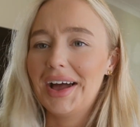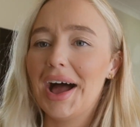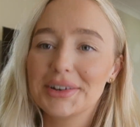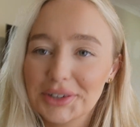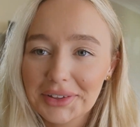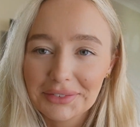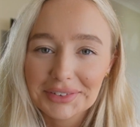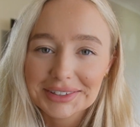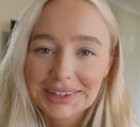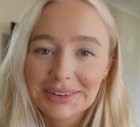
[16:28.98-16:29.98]
I don't love
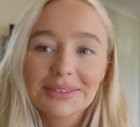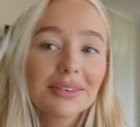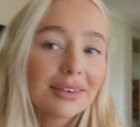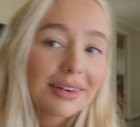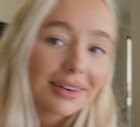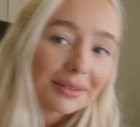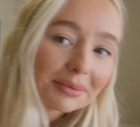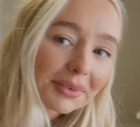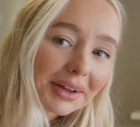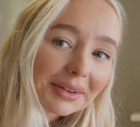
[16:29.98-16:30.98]
this angle.
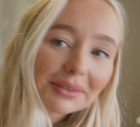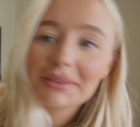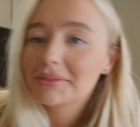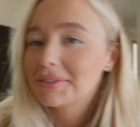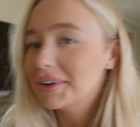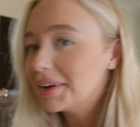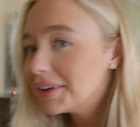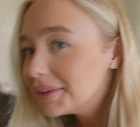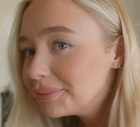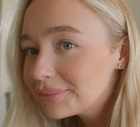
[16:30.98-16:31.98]
I'm like,
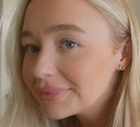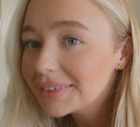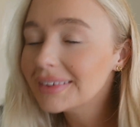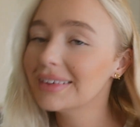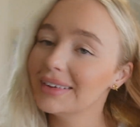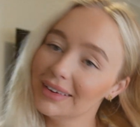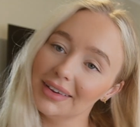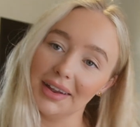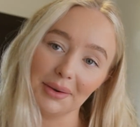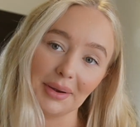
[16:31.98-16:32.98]
oh.
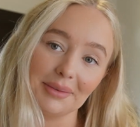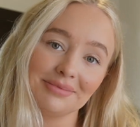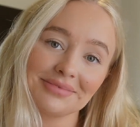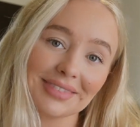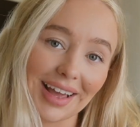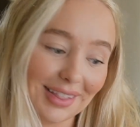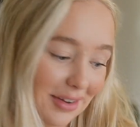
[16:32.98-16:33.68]
Anyway, hello